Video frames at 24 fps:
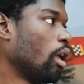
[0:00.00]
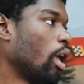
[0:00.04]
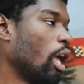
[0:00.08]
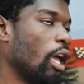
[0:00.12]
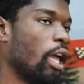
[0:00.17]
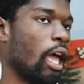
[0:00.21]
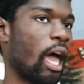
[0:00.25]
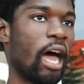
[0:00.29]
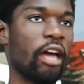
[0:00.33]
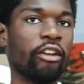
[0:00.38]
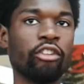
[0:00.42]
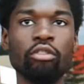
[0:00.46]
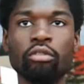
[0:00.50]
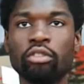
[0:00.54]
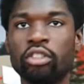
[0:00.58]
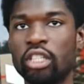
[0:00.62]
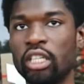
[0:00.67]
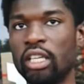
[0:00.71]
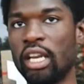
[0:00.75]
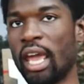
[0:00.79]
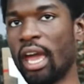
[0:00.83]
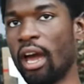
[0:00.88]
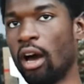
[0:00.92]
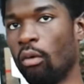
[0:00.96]
And as you
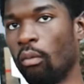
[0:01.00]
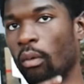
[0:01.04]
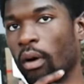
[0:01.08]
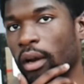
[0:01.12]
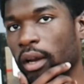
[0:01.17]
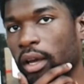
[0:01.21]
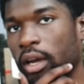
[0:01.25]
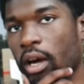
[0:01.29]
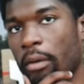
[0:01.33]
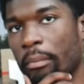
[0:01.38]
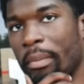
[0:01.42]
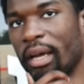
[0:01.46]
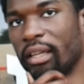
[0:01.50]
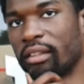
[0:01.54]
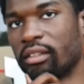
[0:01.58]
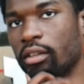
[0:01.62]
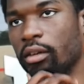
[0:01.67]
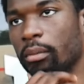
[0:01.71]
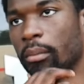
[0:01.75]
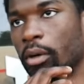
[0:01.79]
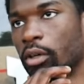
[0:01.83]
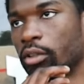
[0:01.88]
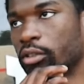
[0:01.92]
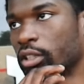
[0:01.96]
see, they don't want to come back to
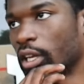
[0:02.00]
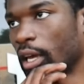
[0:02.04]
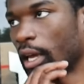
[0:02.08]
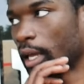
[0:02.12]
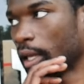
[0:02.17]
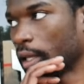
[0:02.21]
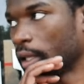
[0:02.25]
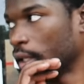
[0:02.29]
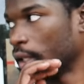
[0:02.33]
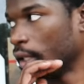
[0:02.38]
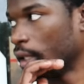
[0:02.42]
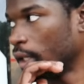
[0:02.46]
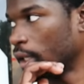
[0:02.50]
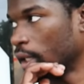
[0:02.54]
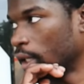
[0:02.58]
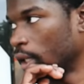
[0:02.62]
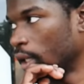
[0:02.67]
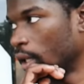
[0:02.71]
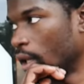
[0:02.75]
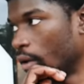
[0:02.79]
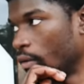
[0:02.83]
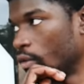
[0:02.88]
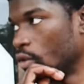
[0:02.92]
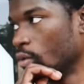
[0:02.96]
the Most High.
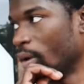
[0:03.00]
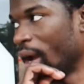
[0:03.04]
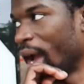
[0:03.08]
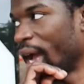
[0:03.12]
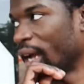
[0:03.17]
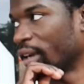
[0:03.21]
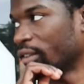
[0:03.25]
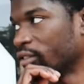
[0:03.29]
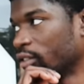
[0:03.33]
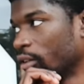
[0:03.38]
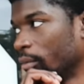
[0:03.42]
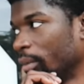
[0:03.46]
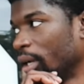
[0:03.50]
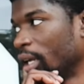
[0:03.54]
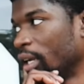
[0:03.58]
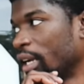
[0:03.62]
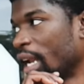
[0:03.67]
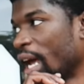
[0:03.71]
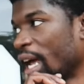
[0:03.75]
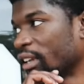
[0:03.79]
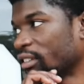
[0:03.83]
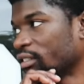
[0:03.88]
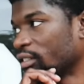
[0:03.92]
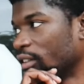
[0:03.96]
When you ask them their
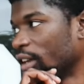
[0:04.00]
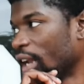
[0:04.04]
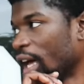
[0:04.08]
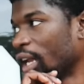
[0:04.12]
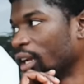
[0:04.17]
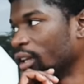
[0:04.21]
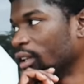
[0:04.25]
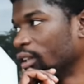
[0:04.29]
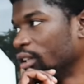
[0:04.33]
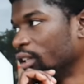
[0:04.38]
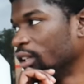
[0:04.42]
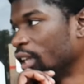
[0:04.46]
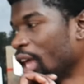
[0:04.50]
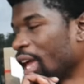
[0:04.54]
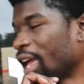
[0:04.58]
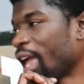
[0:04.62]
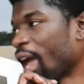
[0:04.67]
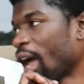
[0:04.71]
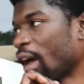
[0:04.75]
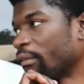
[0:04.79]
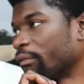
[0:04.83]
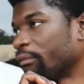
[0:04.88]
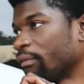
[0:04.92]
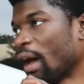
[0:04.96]
nationality, they
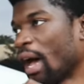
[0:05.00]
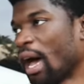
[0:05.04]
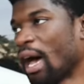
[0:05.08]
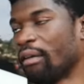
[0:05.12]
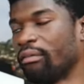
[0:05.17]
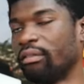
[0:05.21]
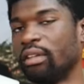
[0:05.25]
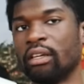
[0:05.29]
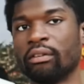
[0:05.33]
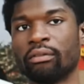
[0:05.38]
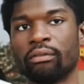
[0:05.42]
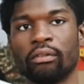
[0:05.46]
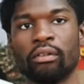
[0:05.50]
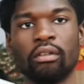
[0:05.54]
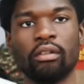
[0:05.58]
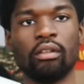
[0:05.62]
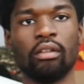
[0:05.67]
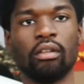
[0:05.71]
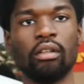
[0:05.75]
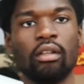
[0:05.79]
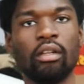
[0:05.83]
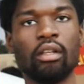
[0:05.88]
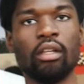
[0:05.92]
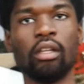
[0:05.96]
got 5 different
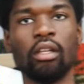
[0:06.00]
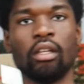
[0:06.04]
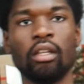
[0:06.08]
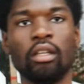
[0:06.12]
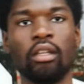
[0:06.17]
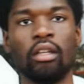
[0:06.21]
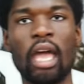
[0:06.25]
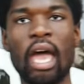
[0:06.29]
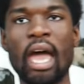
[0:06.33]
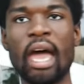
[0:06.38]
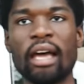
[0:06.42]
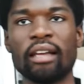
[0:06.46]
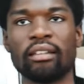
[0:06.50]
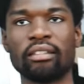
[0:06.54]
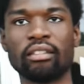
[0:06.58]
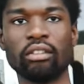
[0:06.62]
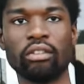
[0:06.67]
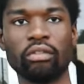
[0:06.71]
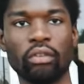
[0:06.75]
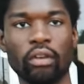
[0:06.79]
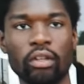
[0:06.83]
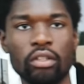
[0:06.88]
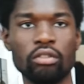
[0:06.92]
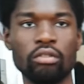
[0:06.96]

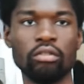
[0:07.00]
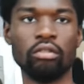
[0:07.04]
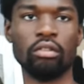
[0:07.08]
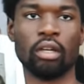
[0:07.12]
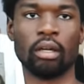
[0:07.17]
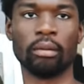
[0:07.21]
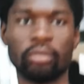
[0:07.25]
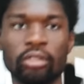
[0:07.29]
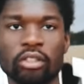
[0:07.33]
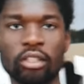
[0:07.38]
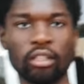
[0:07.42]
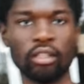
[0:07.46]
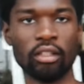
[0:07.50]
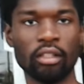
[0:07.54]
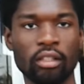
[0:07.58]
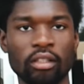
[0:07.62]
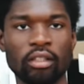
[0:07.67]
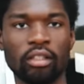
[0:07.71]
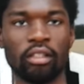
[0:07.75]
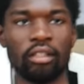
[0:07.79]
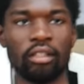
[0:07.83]
answers for you. You know what I'm saying?